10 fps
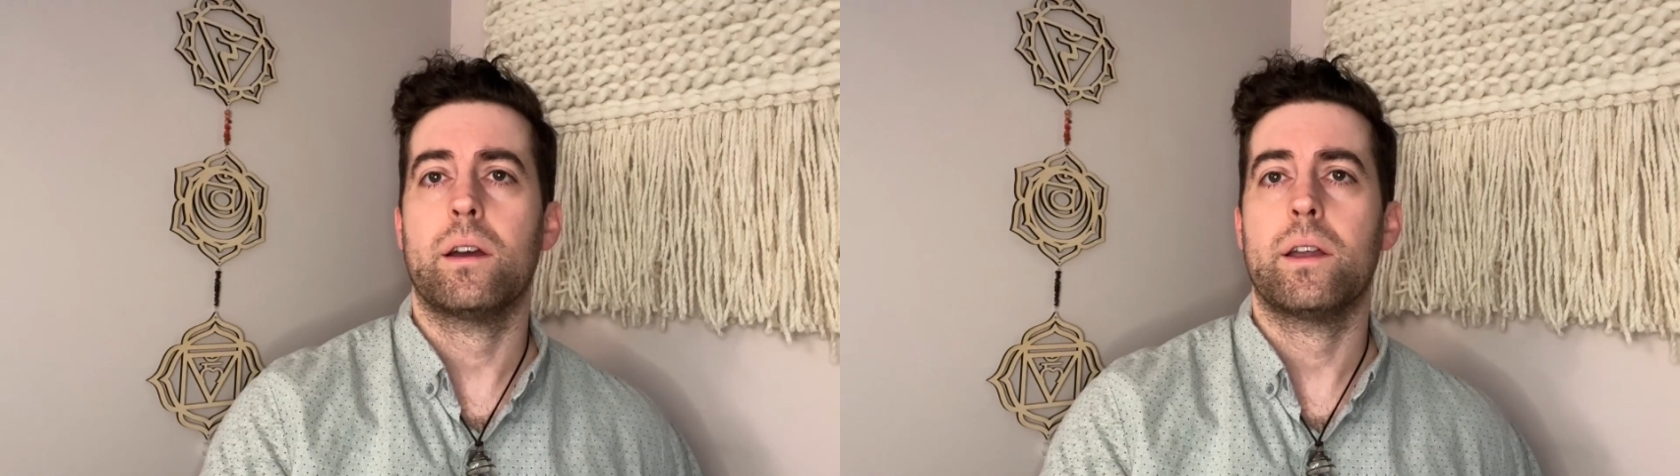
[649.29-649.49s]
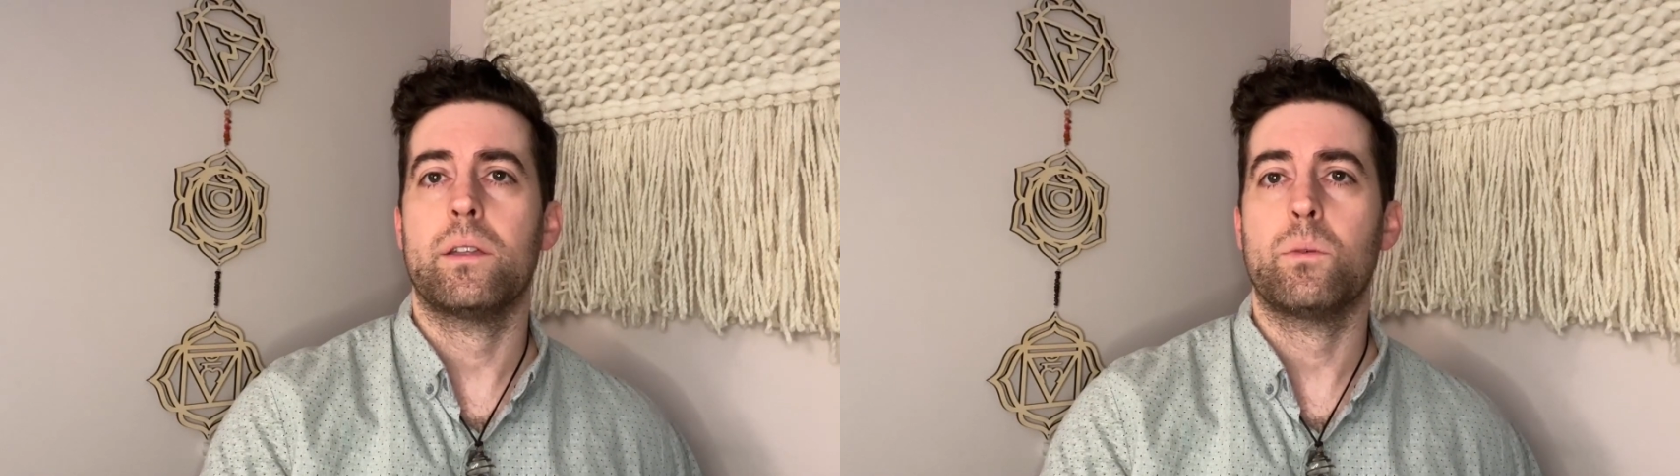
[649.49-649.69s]

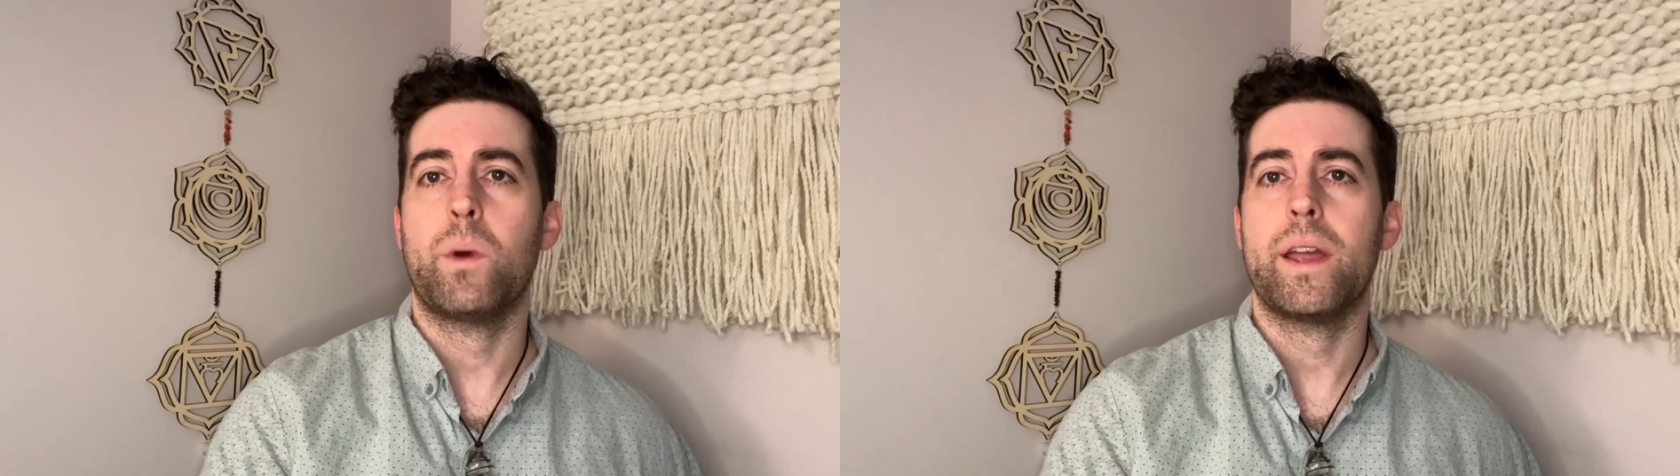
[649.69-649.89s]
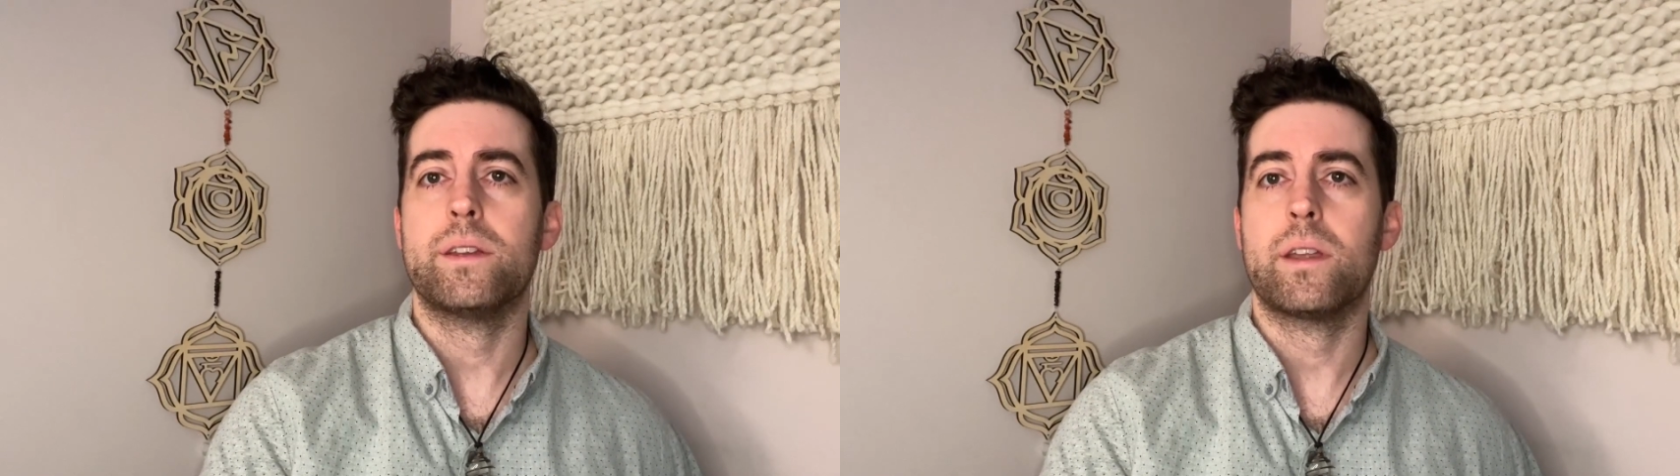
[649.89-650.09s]
in the
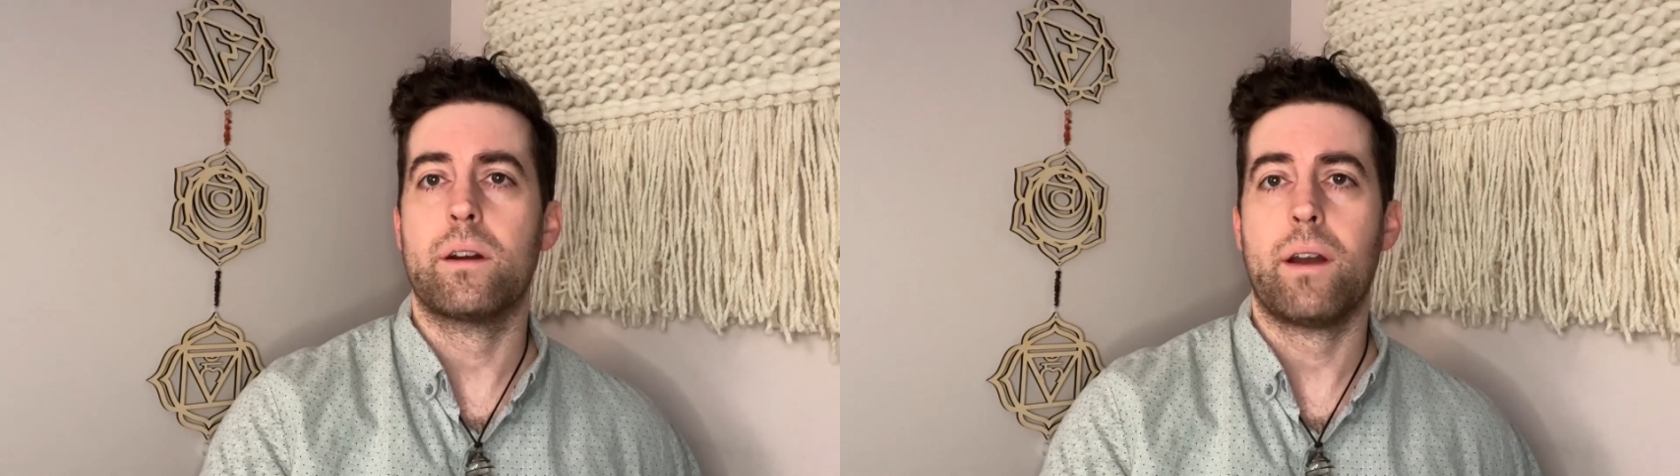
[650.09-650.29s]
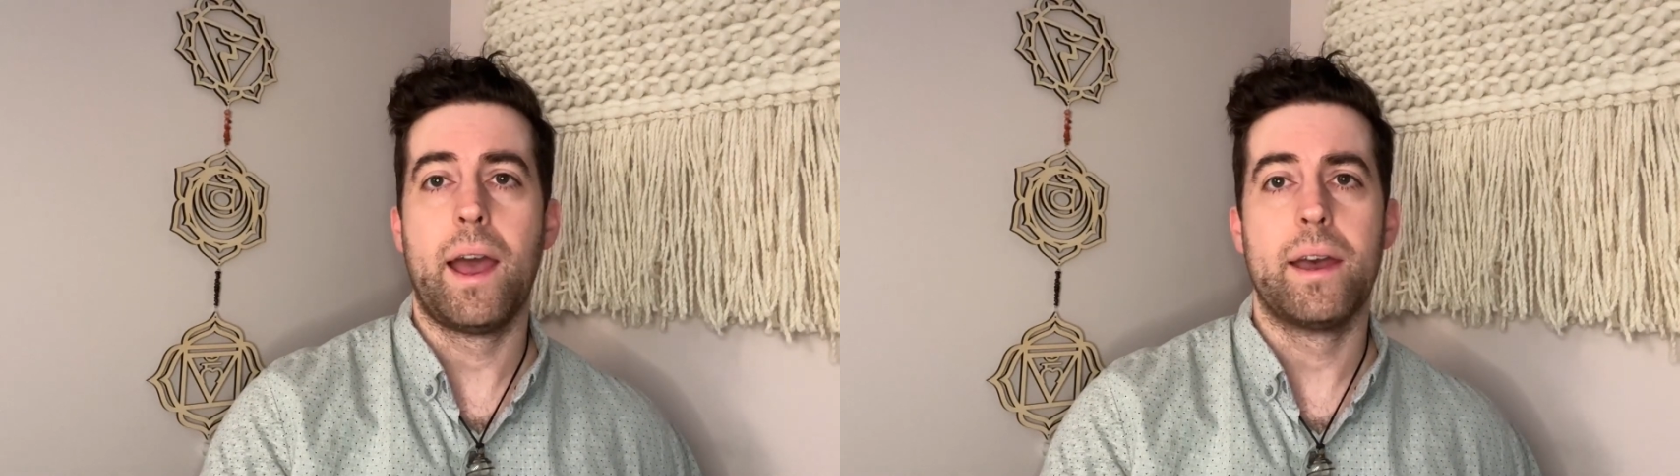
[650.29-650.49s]
ways that
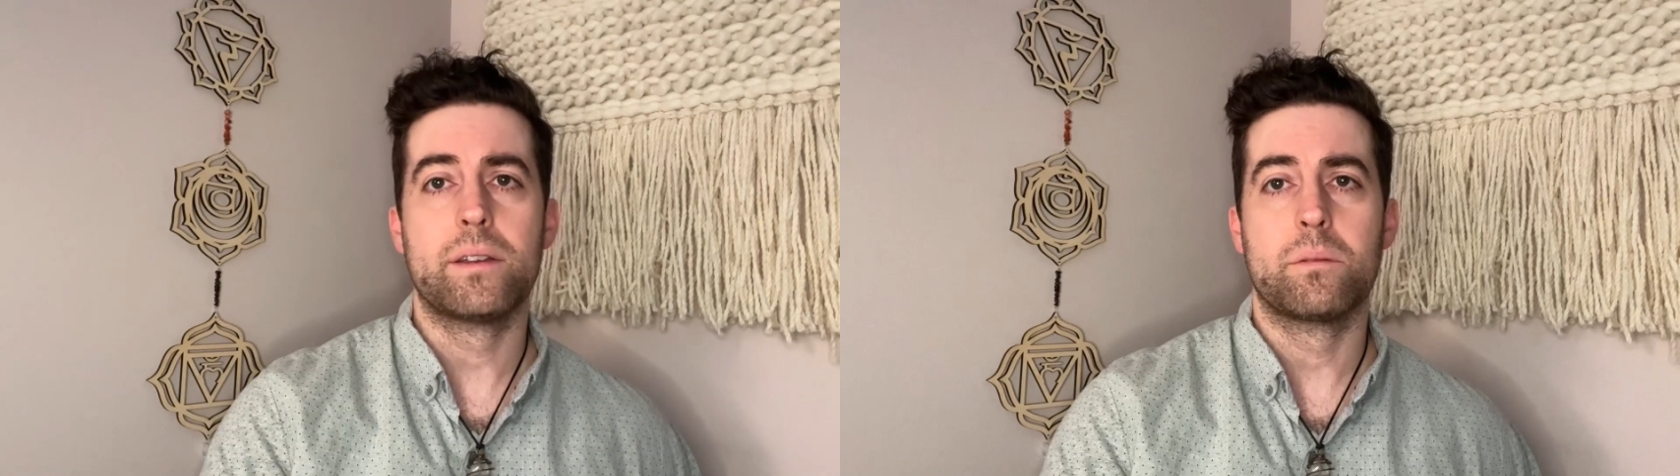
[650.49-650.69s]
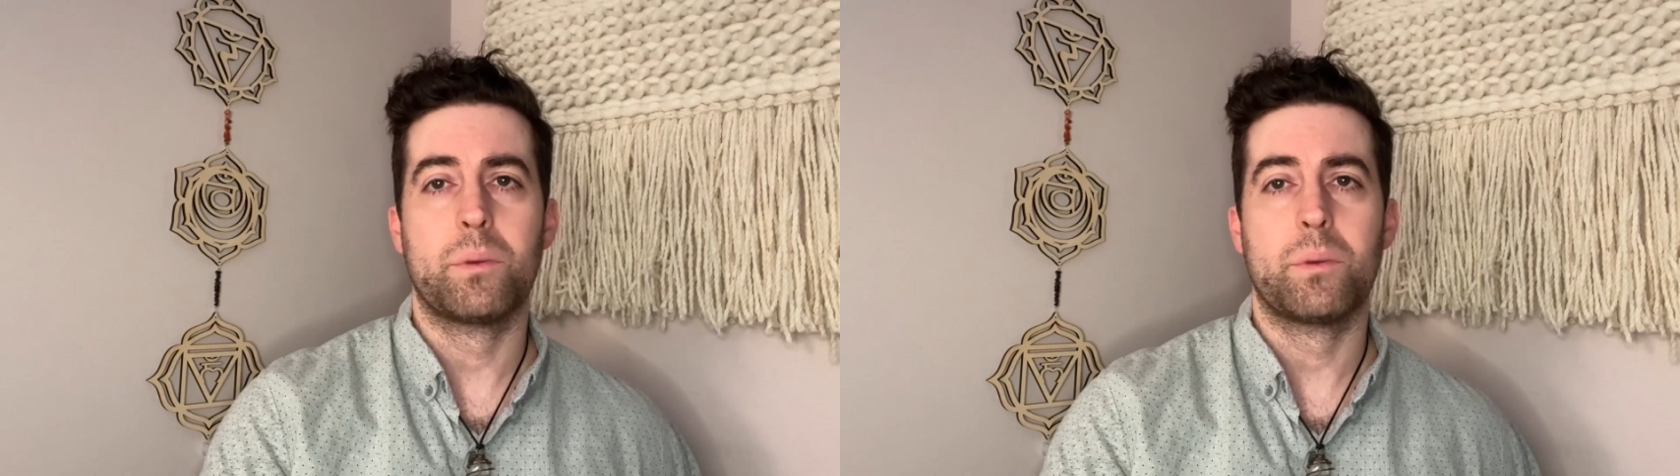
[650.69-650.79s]
are asked,